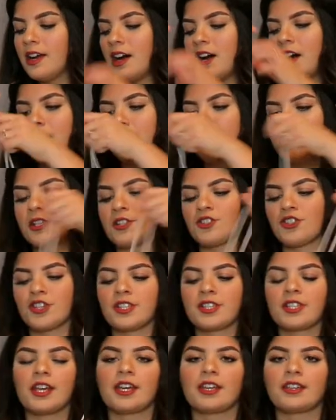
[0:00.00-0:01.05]
It's
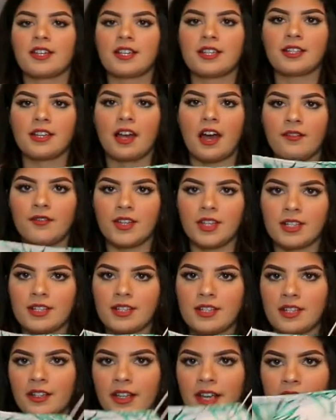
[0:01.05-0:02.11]
just like this
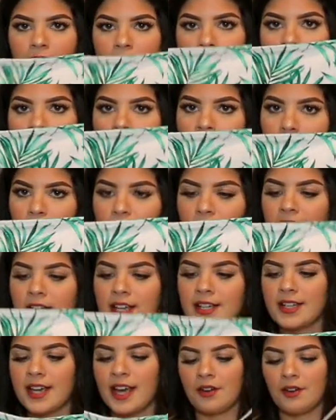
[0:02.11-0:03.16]
obvious like palm
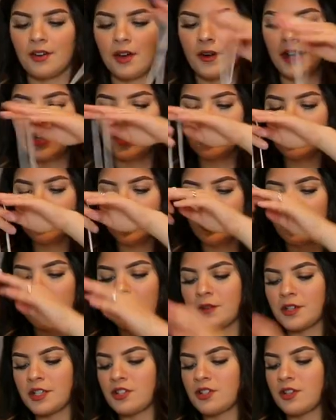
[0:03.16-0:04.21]
print. I don't know, I just thought it
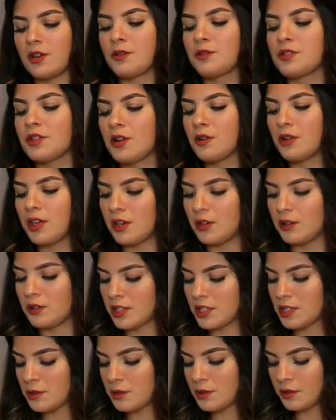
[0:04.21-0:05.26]
was so, so cute.
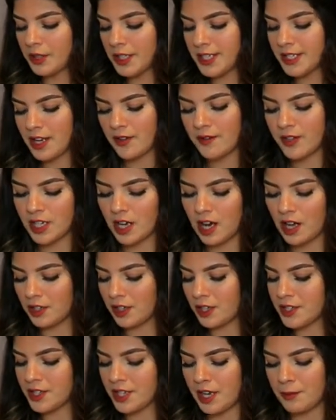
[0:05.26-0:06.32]
This is only
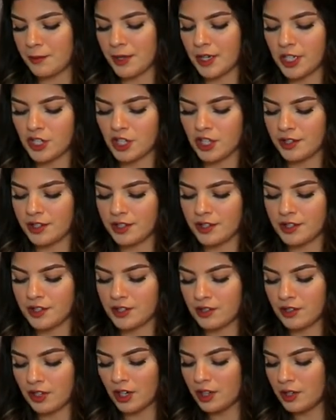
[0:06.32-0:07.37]
$7, and I'm pretty sure the
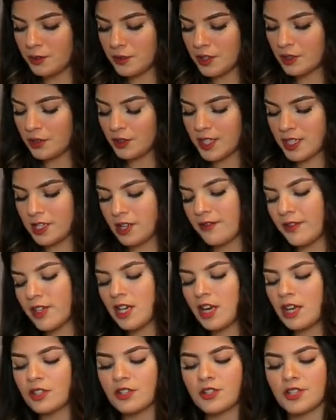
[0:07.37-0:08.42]
skirt was only
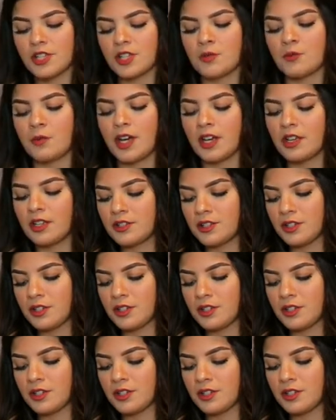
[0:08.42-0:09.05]
$7 as well.